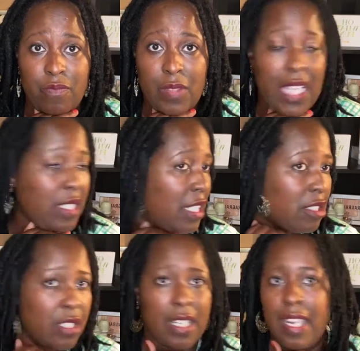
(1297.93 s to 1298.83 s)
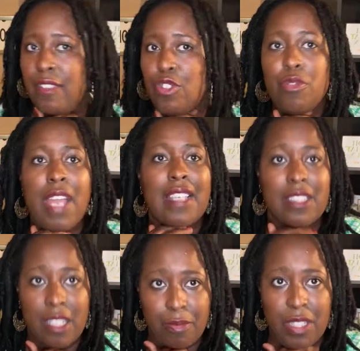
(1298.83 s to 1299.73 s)
At the end of the day, you got
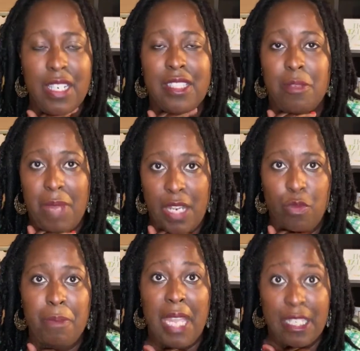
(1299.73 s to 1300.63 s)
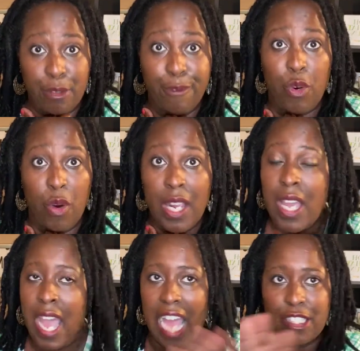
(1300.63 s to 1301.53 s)
something that somebody will pay you for.
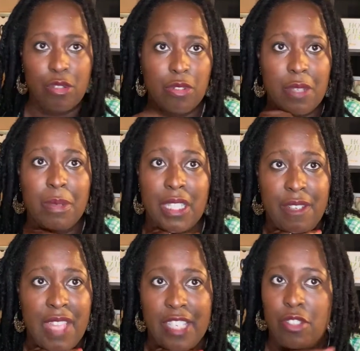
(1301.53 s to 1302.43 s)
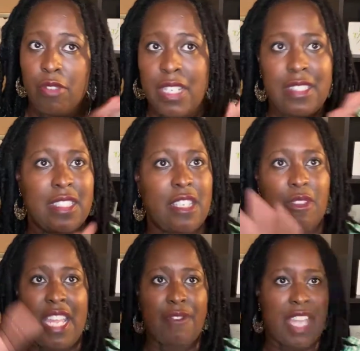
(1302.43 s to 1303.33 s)
I truly believe that. You don't
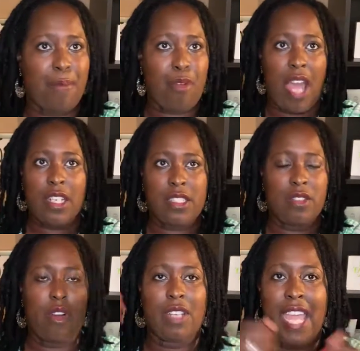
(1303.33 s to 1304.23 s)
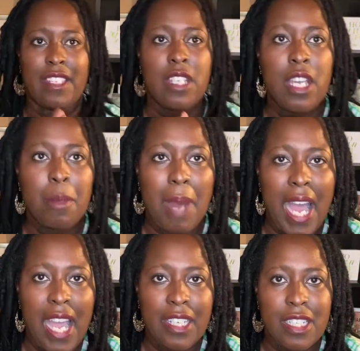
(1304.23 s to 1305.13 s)
necessarily have to have products and all that
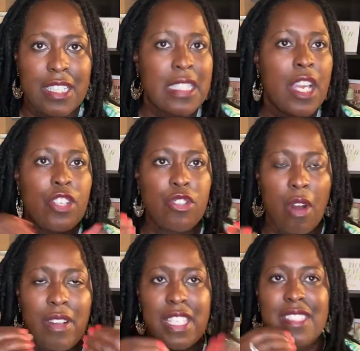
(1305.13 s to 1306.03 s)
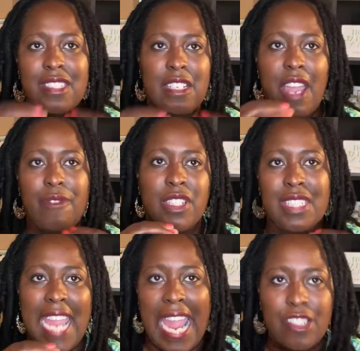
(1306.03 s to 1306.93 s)
behind us. You don't necessarily have the
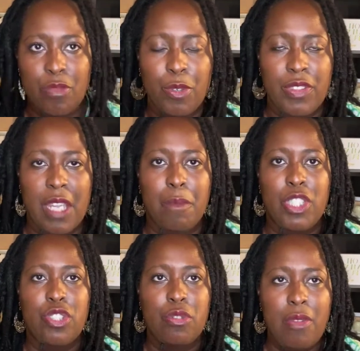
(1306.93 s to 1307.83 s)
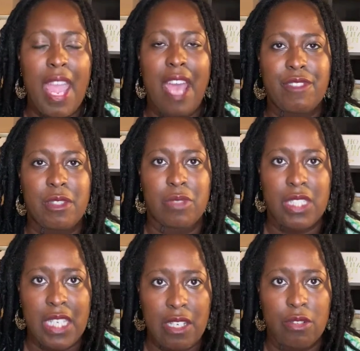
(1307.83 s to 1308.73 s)
tangible thing, but you have some
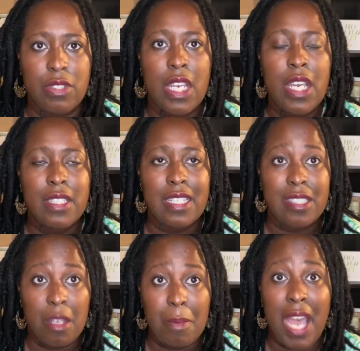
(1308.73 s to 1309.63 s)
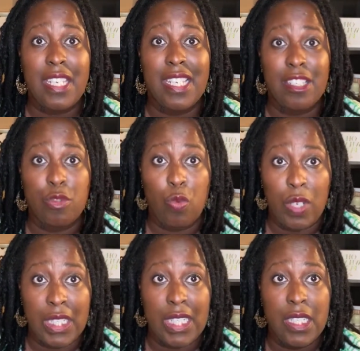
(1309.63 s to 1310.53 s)
skills that somebody is
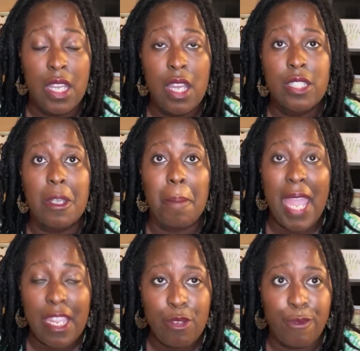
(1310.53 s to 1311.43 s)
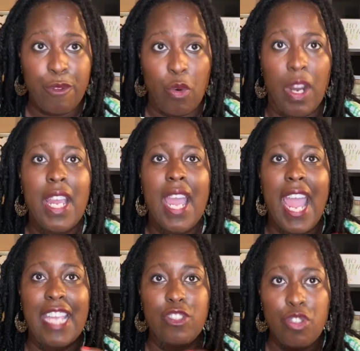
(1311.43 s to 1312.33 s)
willing to pay you for.
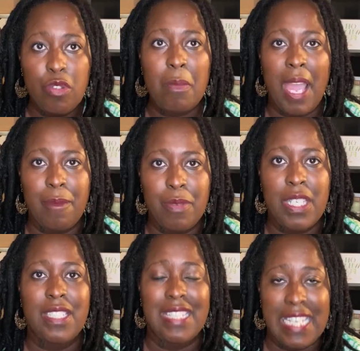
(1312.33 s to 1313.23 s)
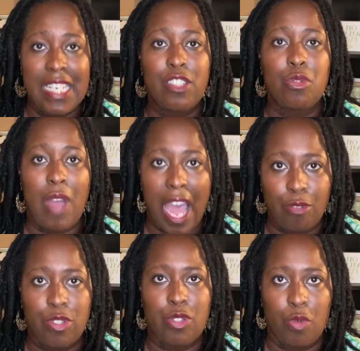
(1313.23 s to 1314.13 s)
And you might be needing to
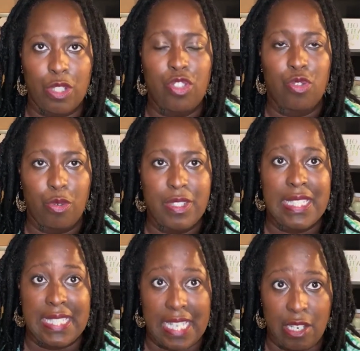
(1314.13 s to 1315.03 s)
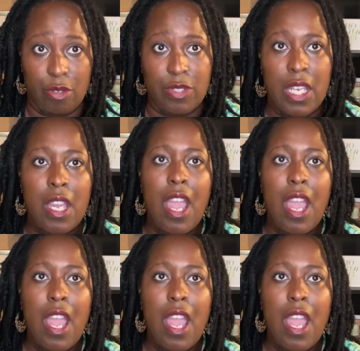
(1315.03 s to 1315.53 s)
outsource your skills.